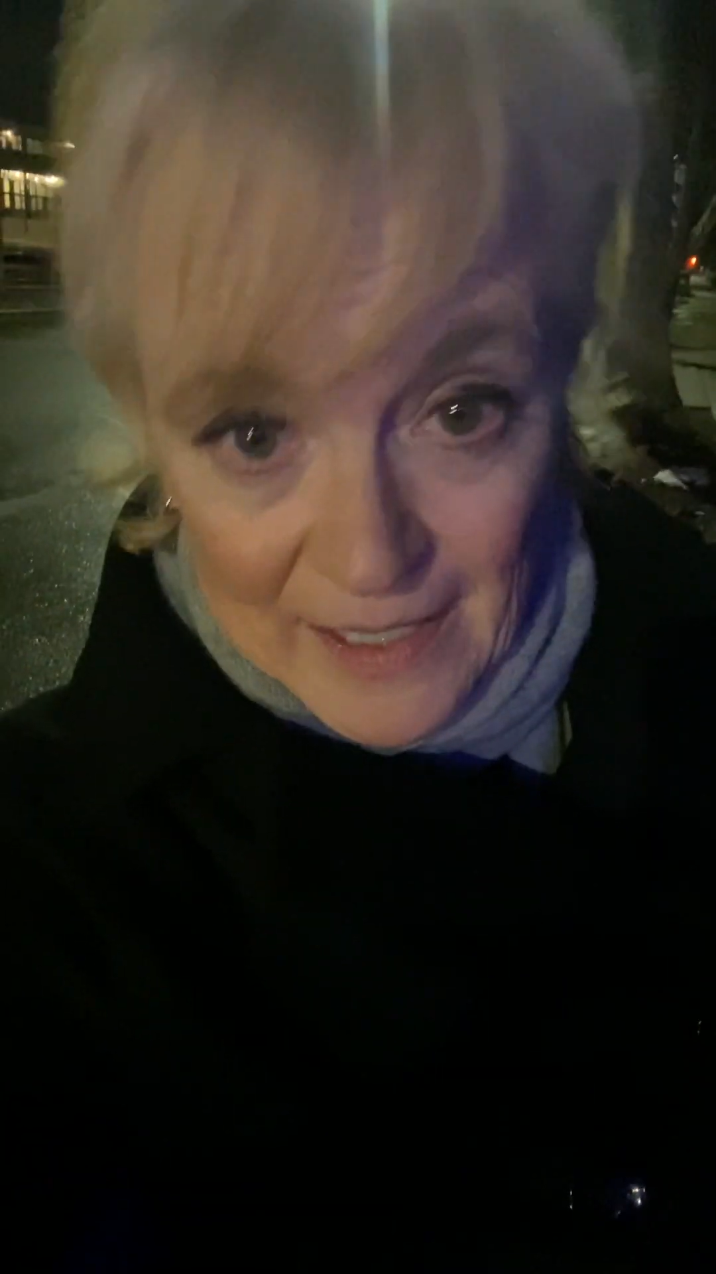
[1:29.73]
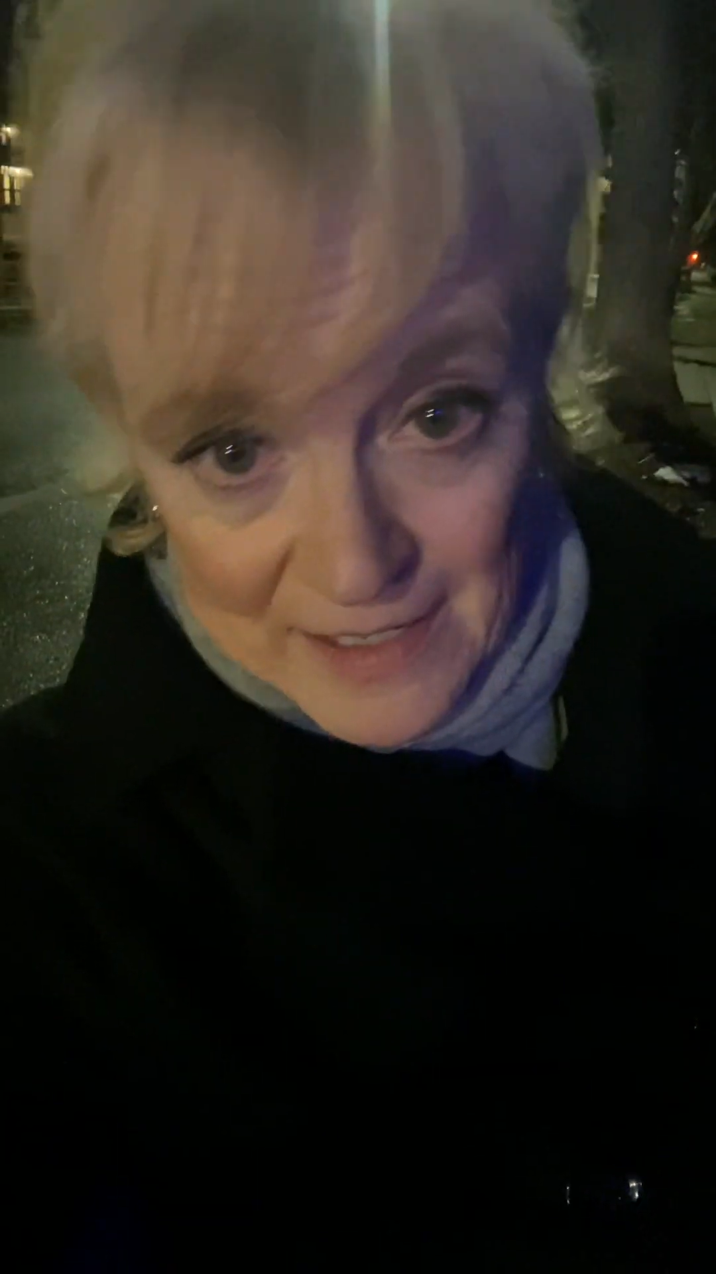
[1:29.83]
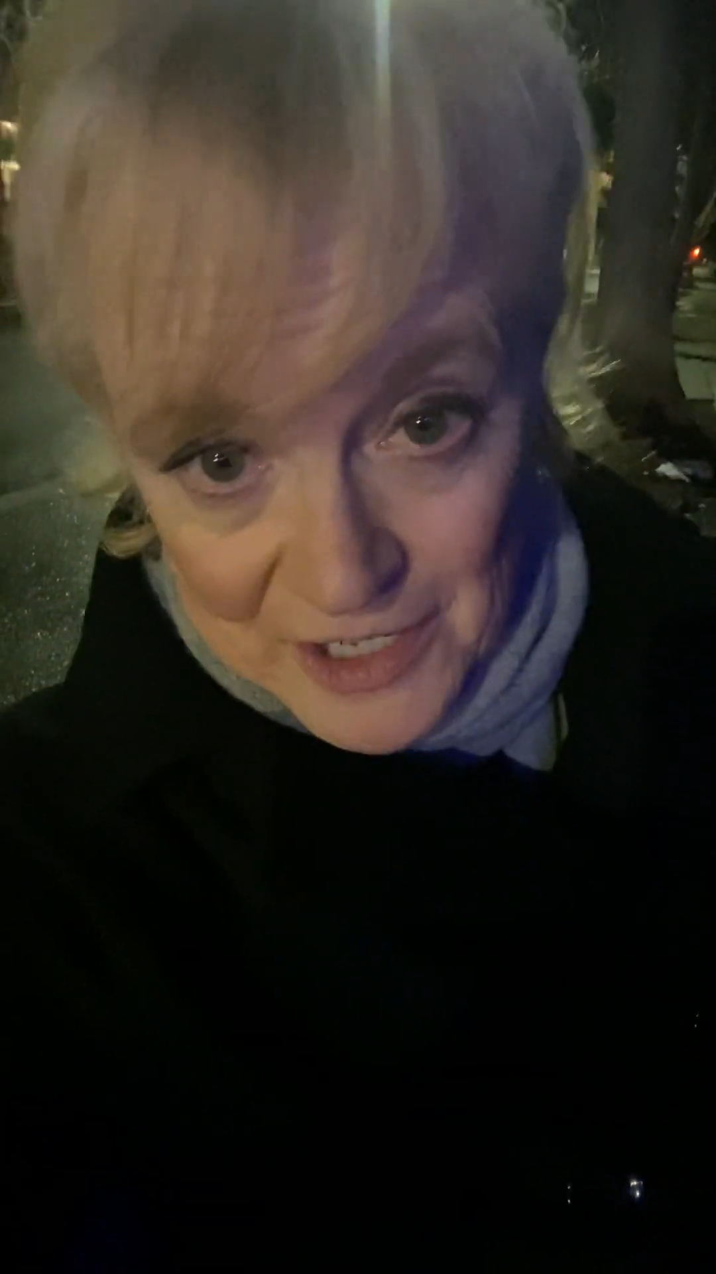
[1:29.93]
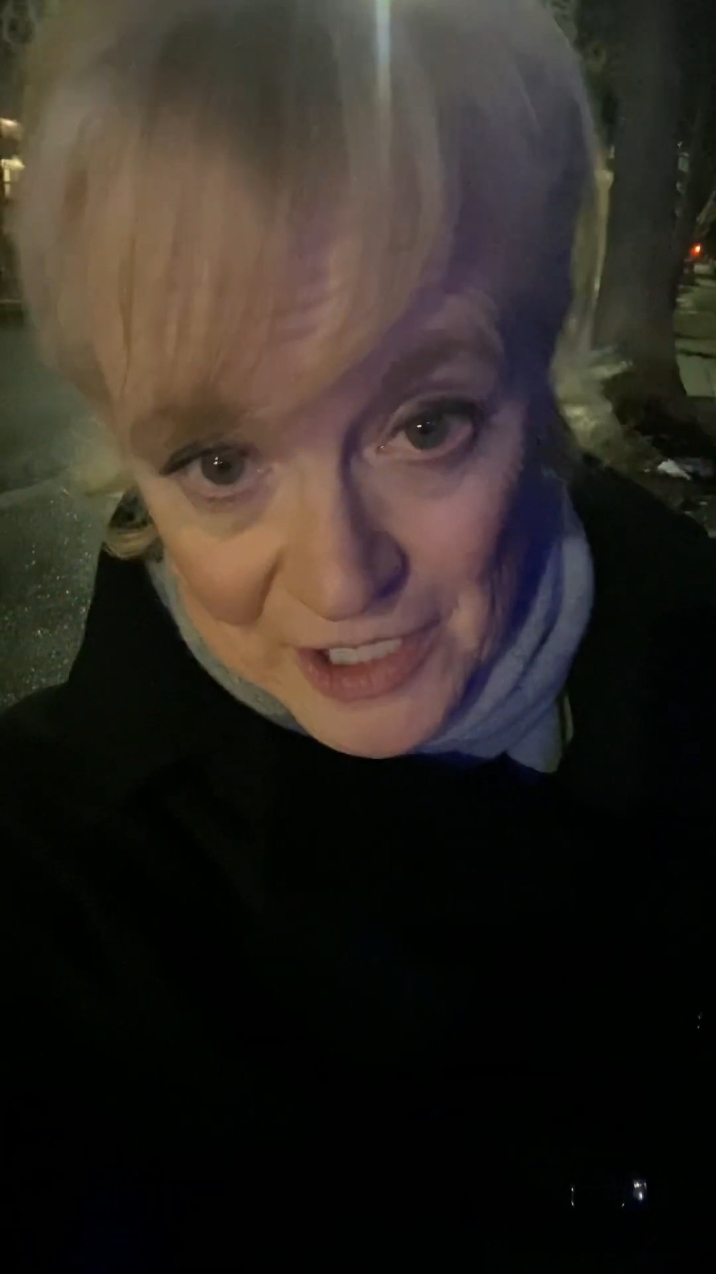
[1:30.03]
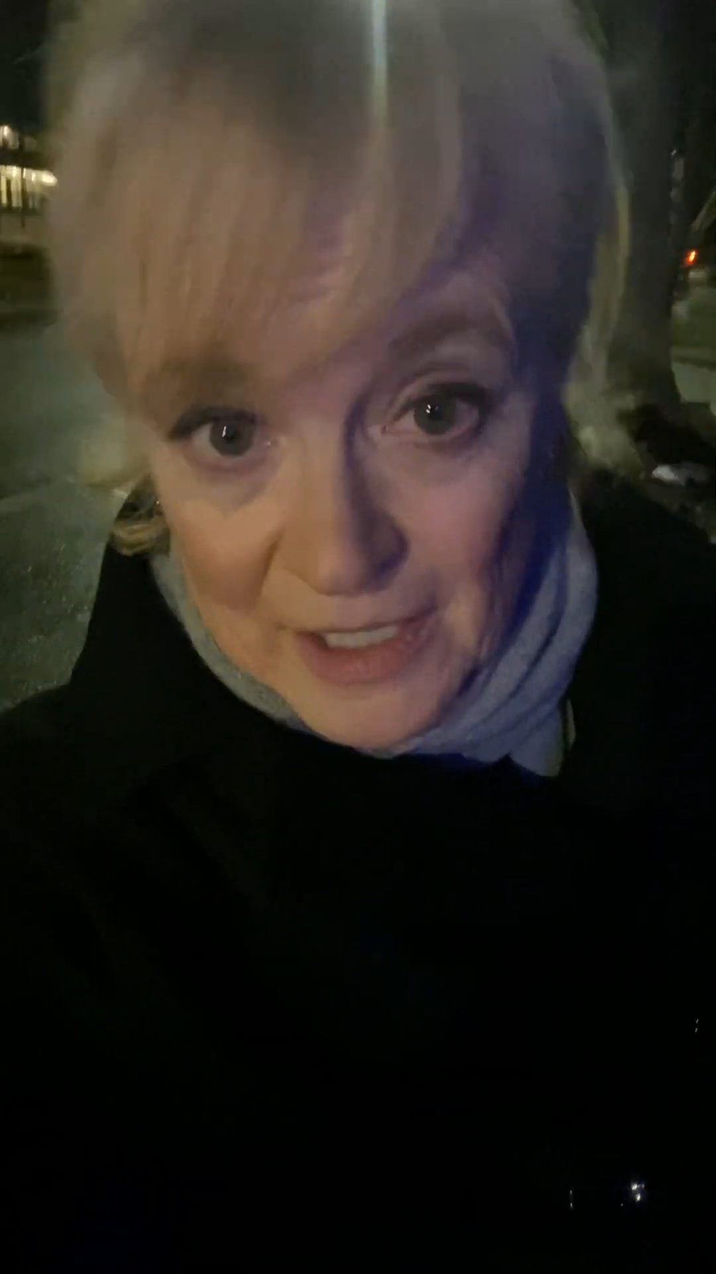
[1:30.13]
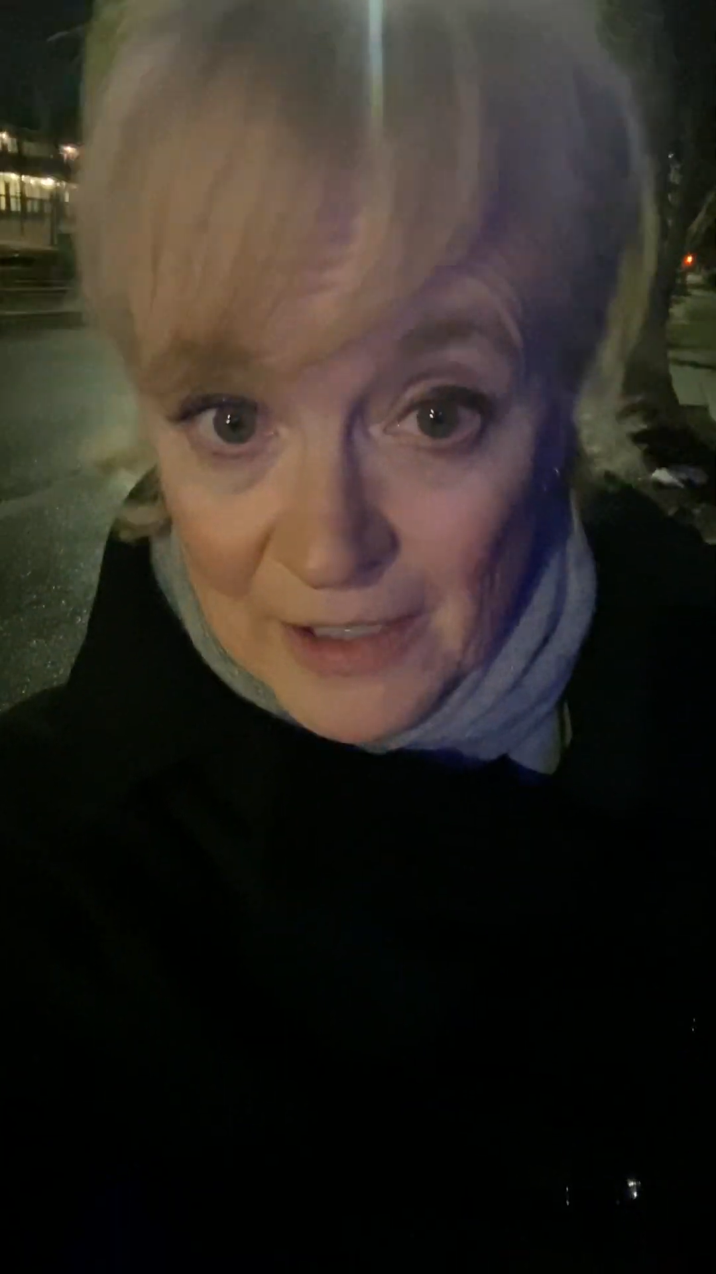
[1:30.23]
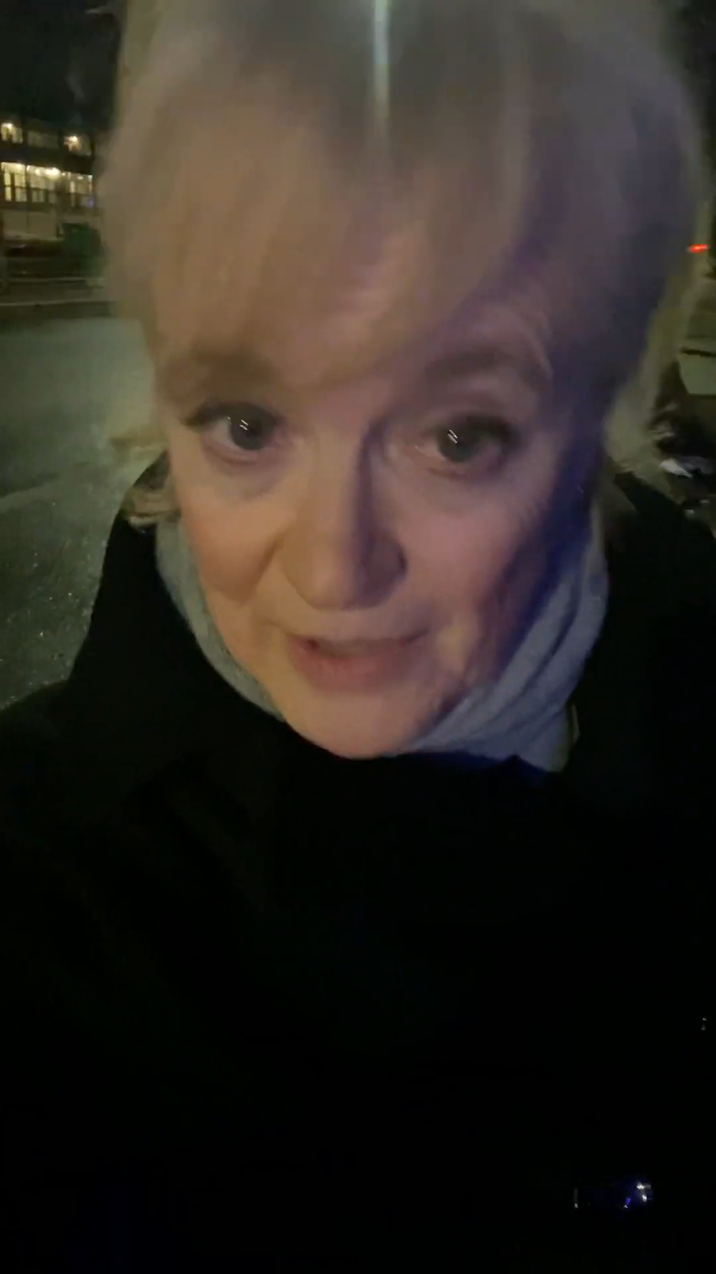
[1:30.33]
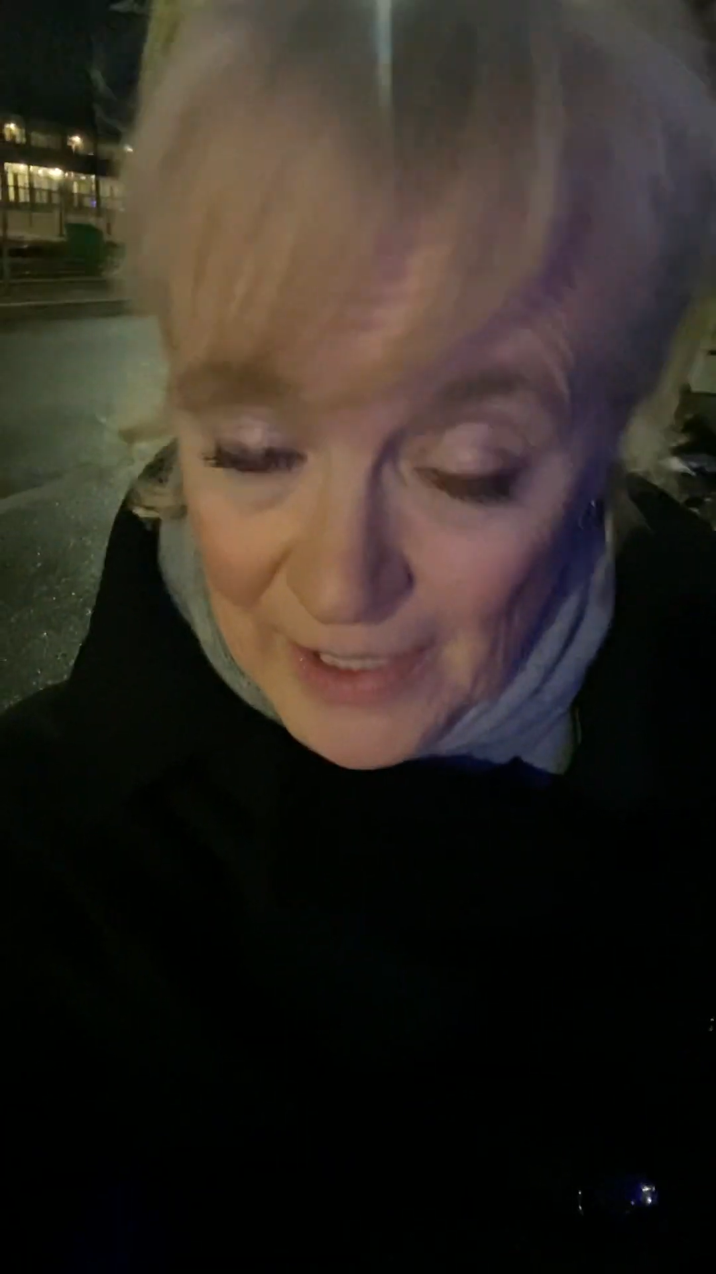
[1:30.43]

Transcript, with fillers: and engineering